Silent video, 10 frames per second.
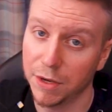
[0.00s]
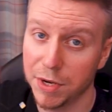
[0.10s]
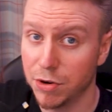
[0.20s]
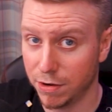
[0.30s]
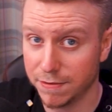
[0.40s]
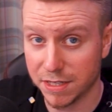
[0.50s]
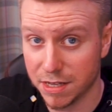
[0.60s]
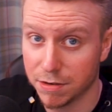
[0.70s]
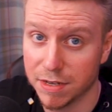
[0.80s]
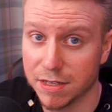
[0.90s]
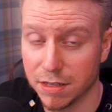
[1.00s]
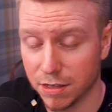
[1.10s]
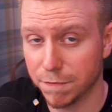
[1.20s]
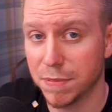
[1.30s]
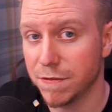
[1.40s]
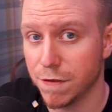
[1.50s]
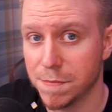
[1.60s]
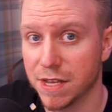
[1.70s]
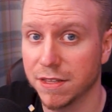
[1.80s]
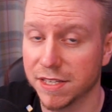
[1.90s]
Now, we know obviously there is a lot of
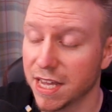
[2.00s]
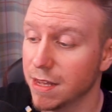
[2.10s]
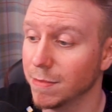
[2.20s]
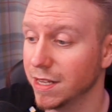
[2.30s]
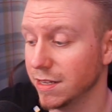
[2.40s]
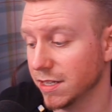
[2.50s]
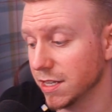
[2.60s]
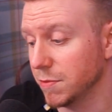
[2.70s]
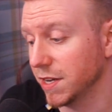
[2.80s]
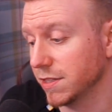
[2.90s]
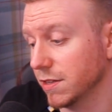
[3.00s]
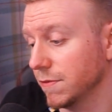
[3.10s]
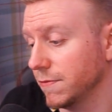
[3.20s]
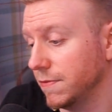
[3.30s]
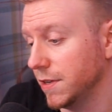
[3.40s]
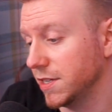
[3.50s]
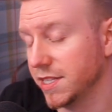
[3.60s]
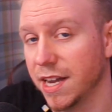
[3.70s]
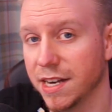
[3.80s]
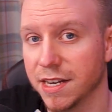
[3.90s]
PvP in this game. Initially, when it sort of first
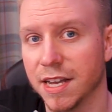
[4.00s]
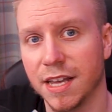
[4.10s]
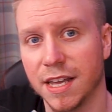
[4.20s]
started